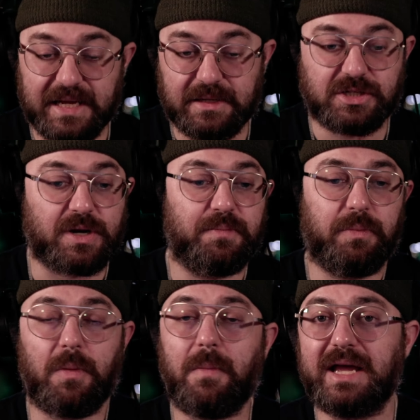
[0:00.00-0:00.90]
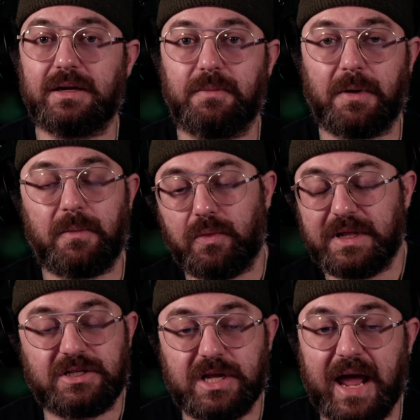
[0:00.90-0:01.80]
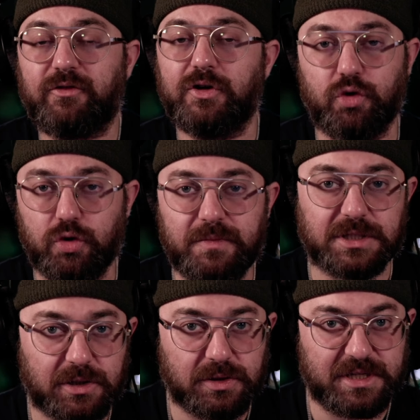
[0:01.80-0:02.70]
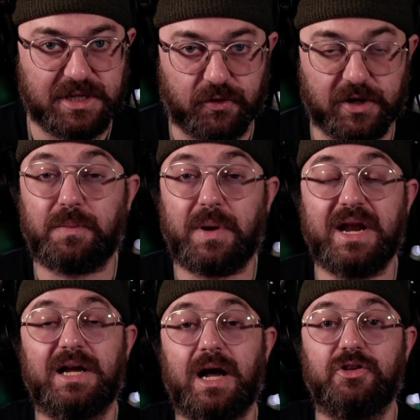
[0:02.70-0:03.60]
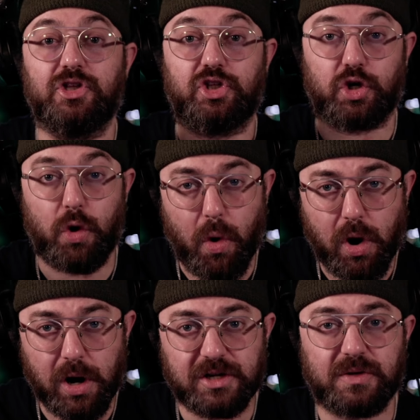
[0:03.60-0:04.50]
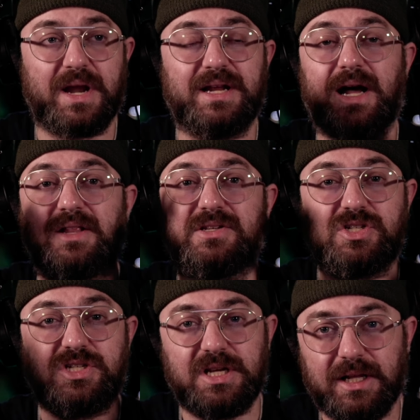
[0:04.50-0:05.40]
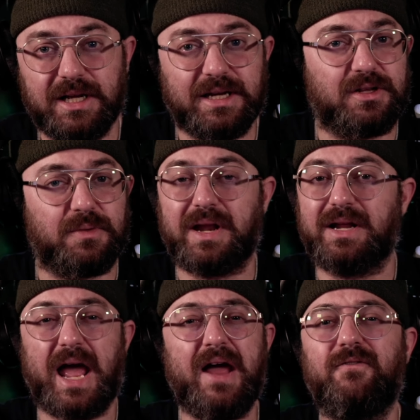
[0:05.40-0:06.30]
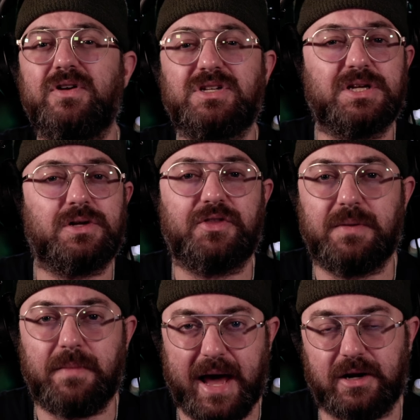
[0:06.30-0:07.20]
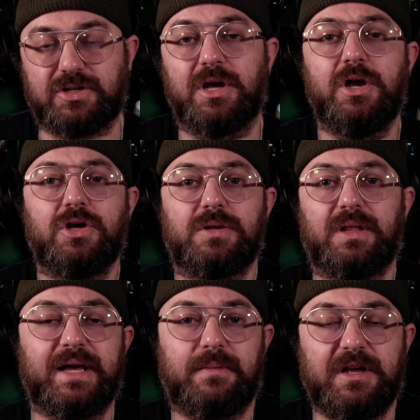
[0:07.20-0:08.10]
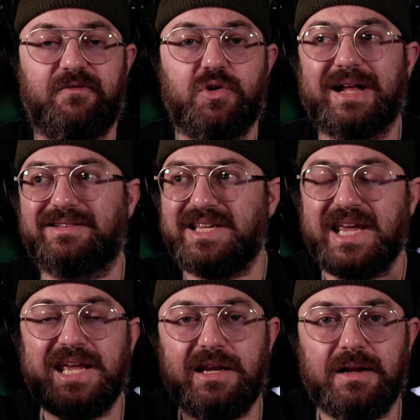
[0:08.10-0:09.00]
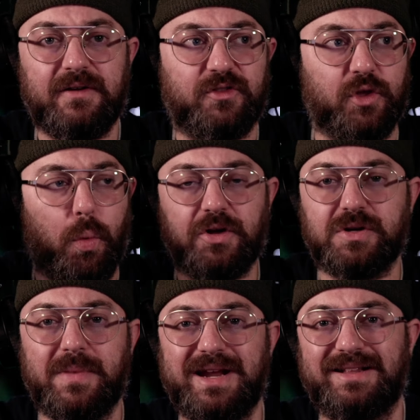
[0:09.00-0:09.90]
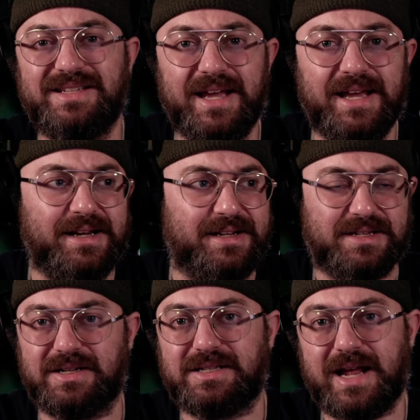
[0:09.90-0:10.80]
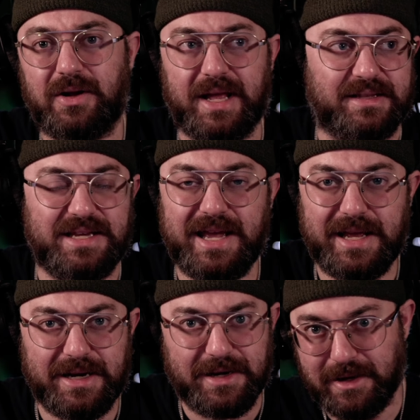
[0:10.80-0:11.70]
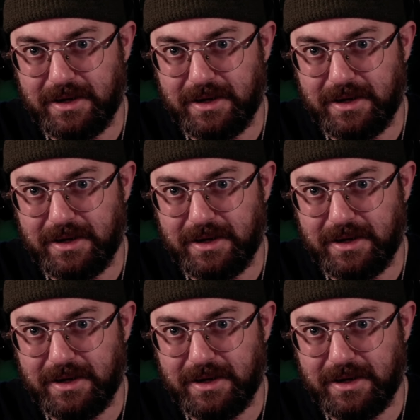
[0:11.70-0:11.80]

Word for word: it some people might, but it's every room is literally different depending on the decor, depending on the ceiling, depending every single thing matters. Like if you got tin, if the walls are made of tin, it's going to sound like tin.